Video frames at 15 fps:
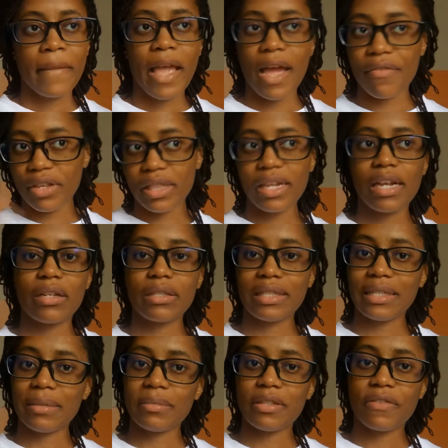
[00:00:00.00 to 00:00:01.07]
everything else
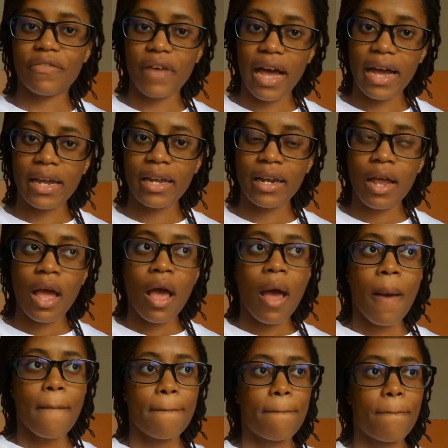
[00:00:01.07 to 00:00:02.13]
seems fine,
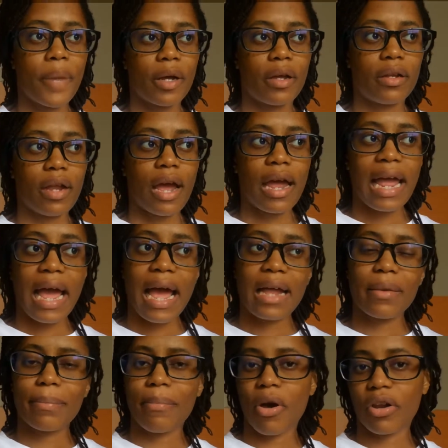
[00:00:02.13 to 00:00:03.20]
but I
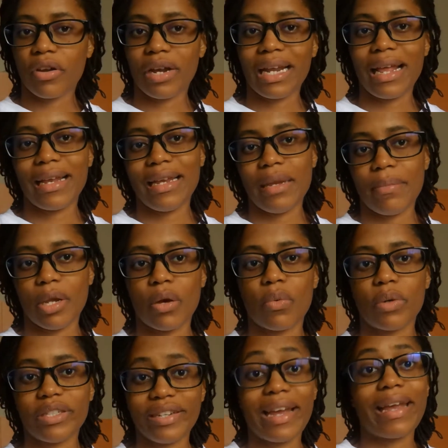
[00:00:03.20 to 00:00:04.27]
had moderate anemia,
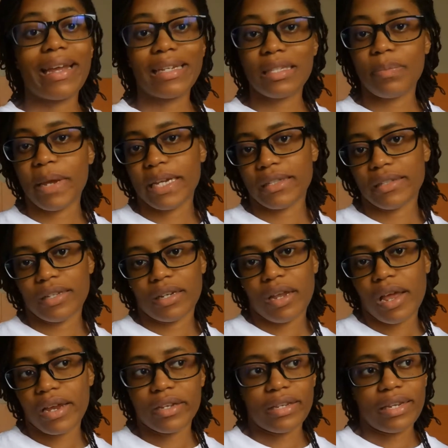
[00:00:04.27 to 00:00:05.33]
which I expected.
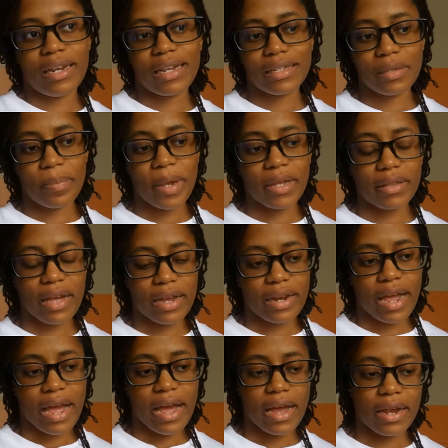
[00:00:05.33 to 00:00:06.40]
I did expect that.
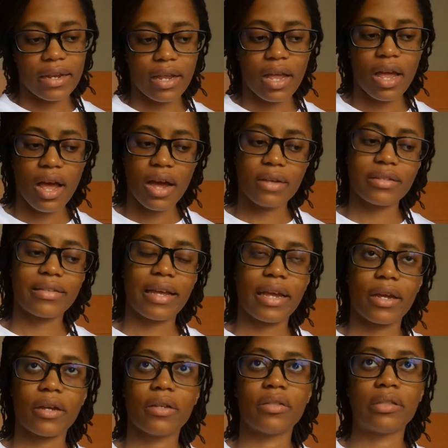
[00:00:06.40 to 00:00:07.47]
And I was
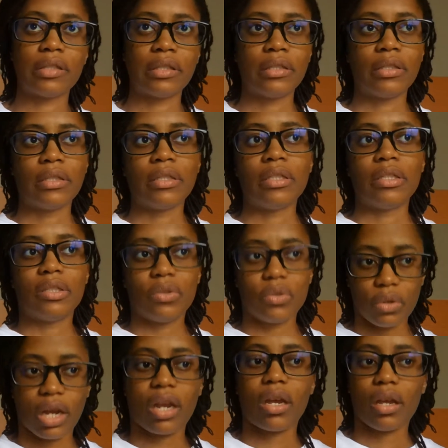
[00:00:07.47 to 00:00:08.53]
like,
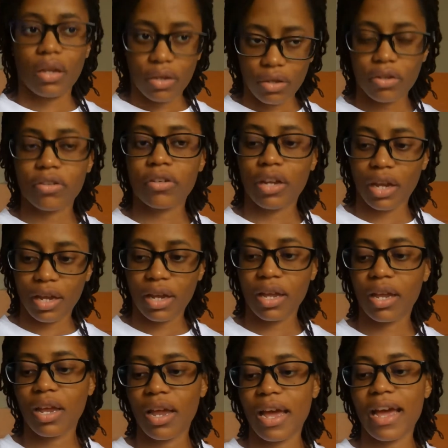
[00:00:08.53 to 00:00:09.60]
okay.
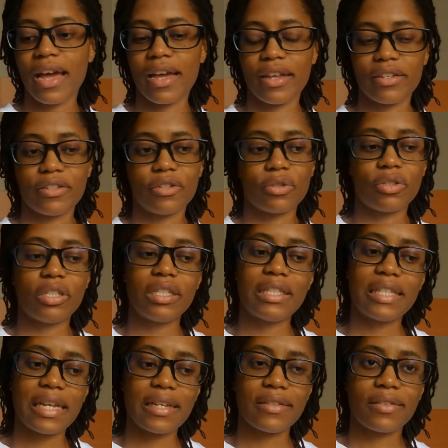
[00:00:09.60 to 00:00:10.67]
And so she
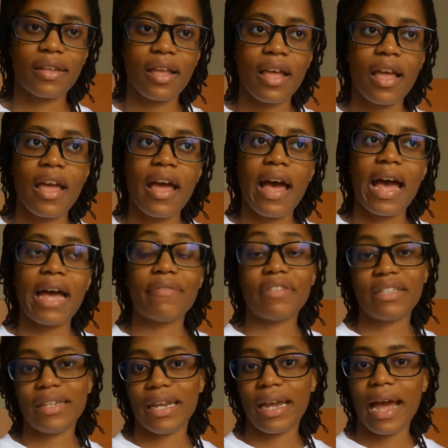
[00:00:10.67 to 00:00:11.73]
says I have to
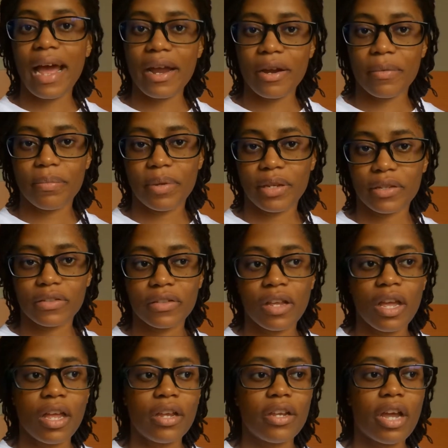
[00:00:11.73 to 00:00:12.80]
take iron pills.
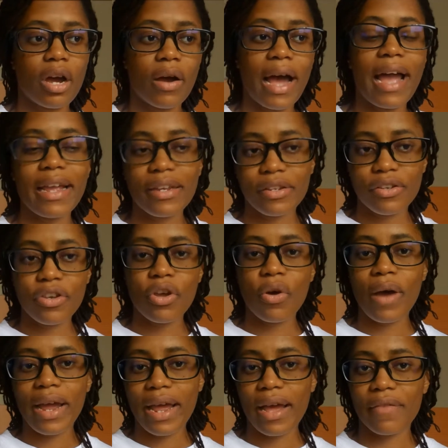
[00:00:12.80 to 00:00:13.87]
Now I know
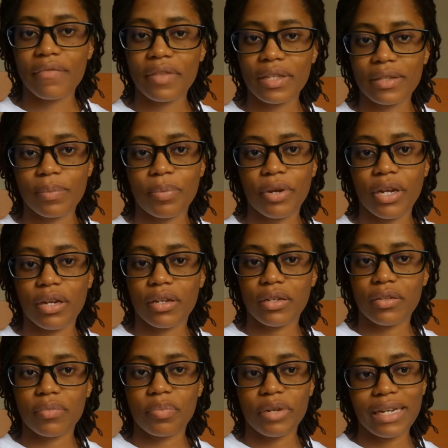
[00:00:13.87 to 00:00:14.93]
I have this
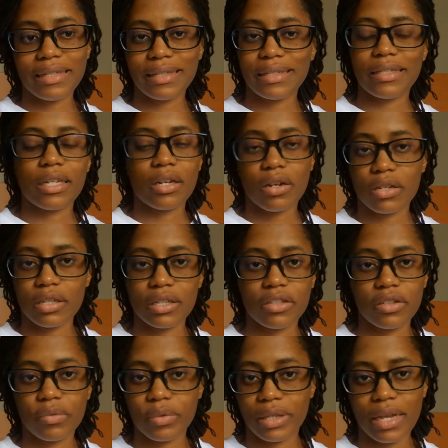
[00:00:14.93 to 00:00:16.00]
pre-existing
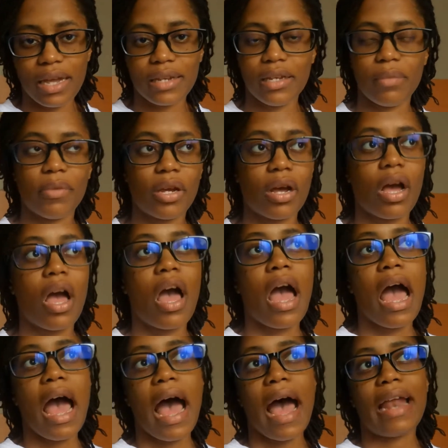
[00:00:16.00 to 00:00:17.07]
condition with the anemia,
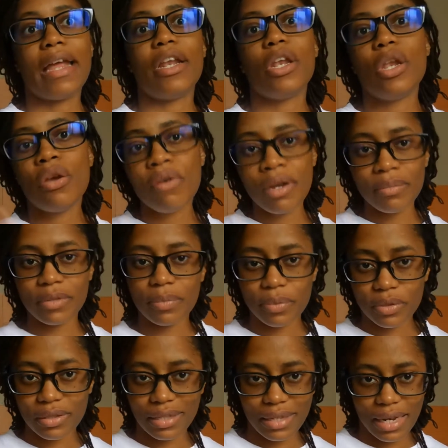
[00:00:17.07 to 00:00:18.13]
and I know I'm
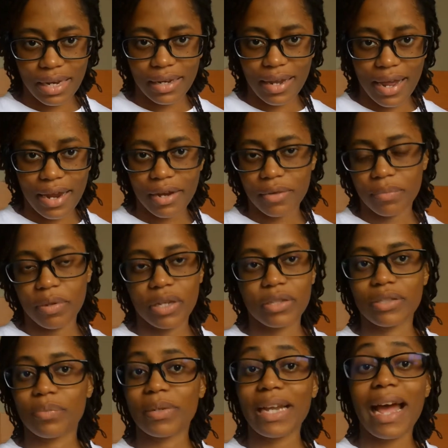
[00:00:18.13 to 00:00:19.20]
supposed to take the iron
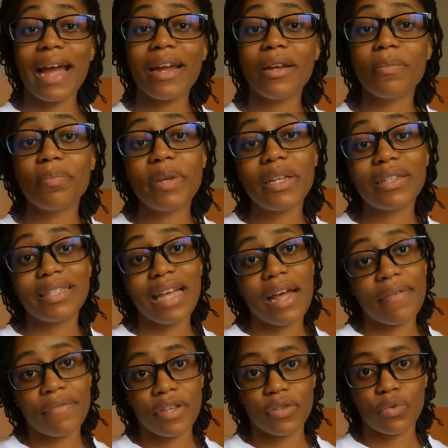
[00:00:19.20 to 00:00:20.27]
pills, but iron pills
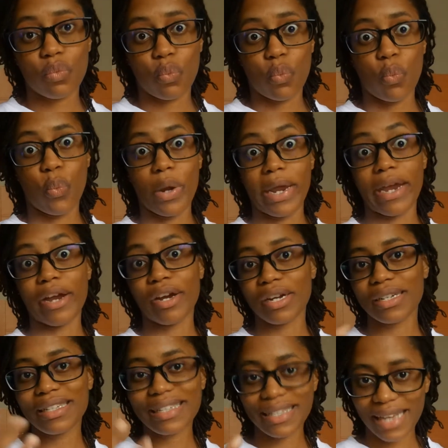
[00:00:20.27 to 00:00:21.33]
have this
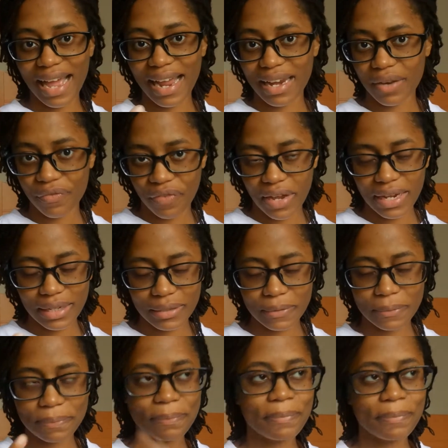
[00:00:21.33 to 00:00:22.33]
weird side effect.